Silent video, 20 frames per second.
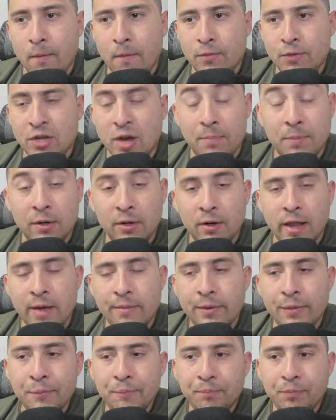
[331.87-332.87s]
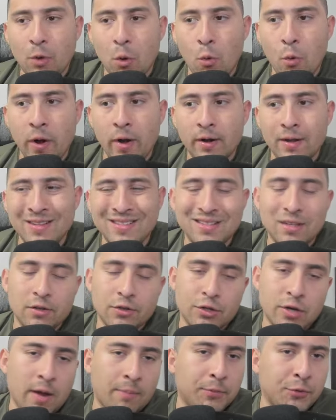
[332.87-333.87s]
Chapter 11, where it's now
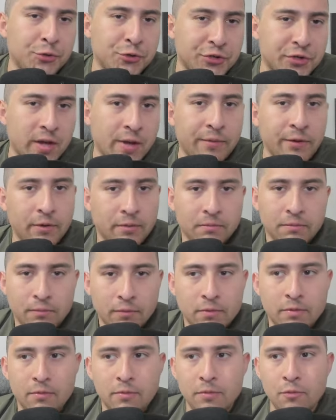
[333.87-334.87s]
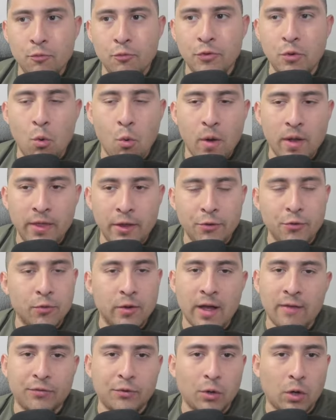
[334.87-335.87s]
chapter 7, the one that you
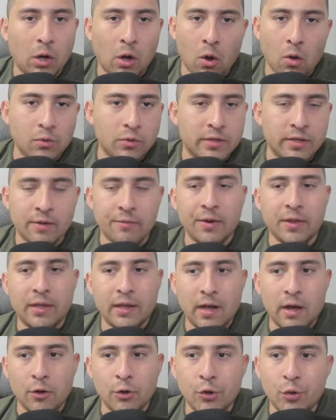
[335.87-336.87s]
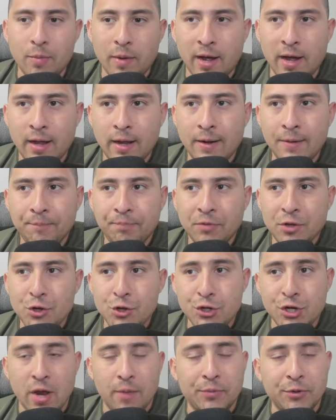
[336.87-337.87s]
have to close everything and goodbye.
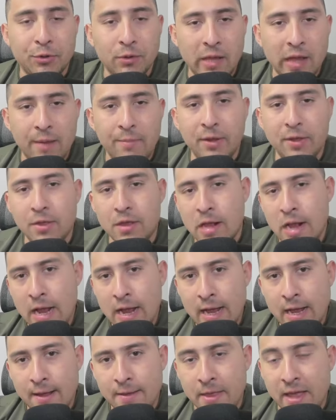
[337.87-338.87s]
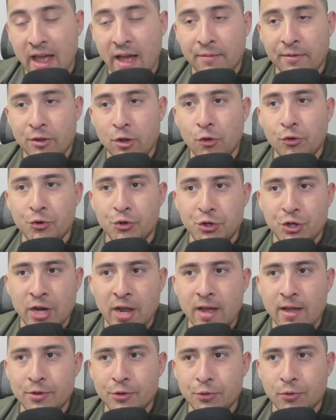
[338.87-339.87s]
Chapter 11, they have another
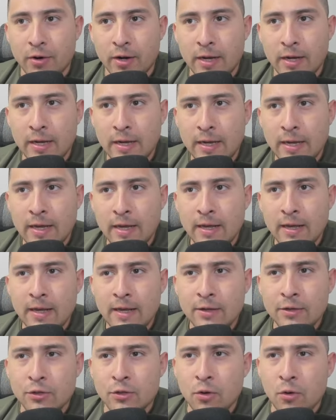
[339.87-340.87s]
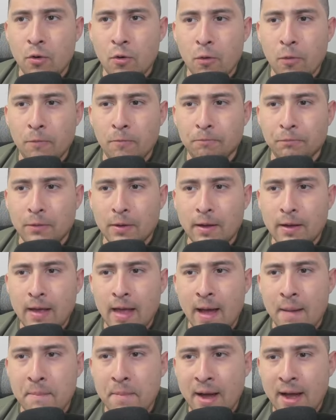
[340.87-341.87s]
chance, right? So
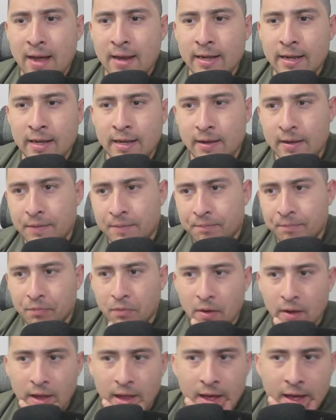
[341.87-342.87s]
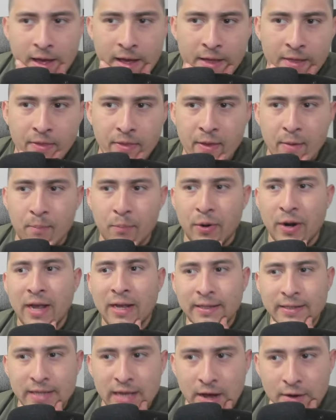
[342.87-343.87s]
Amani and the
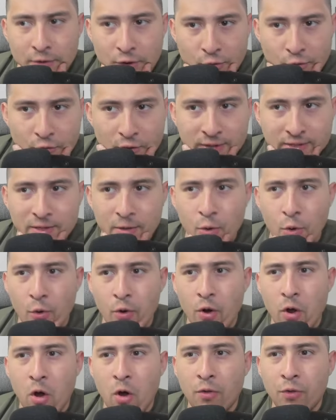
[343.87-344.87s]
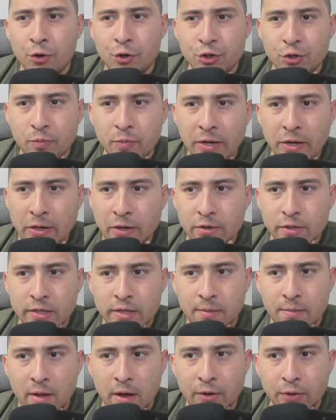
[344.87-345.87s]
breakdown of what's going on, there's videos
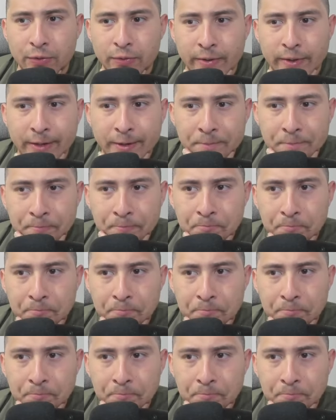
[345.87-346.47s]
about it, right?